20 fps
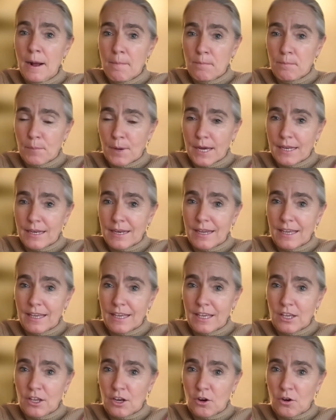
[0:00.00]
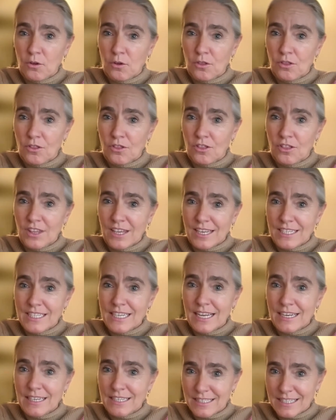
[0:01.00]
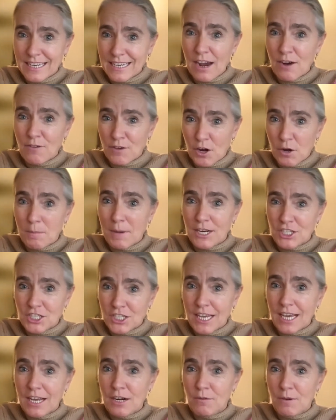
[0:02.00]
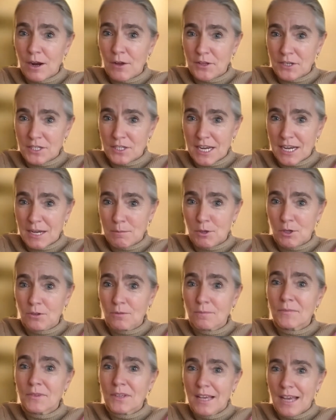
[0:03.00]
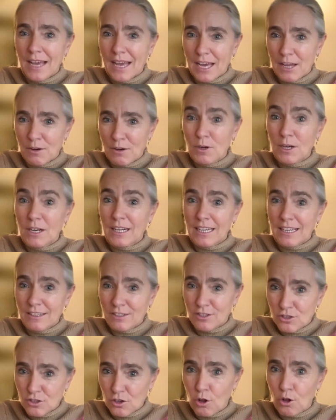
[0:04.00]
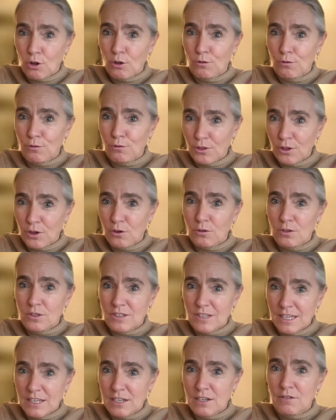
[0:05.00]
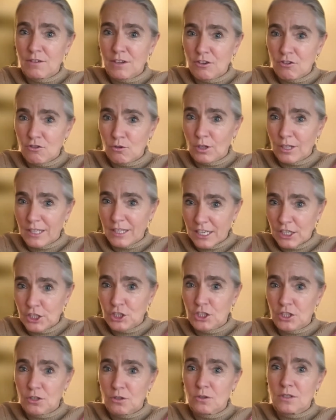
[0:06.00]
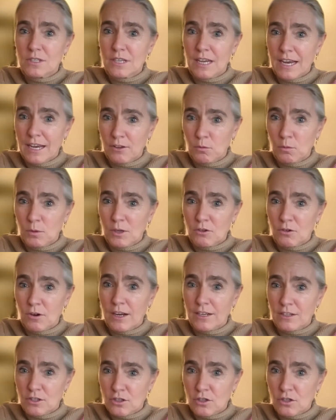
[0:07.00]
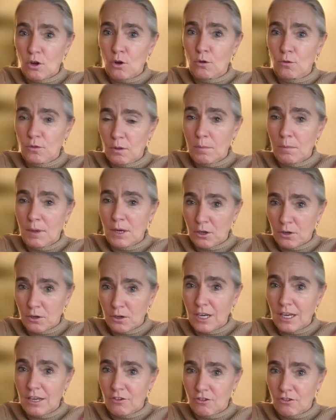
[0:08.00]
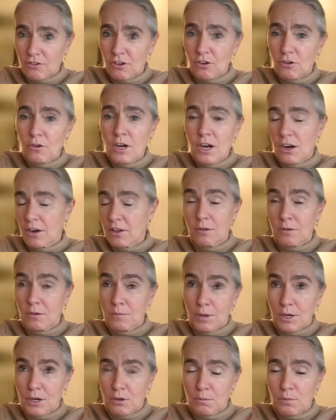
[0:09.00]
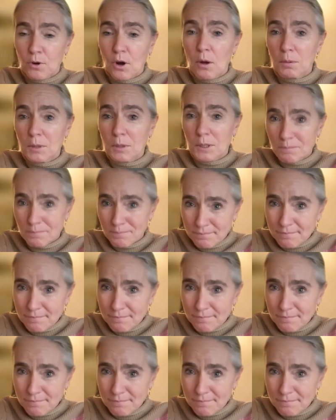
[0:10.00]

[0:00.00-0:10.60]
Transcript: But, the intent is now very much to get around the table and really solve those individual issues as we try to solve the bigger issue or the bigger problem.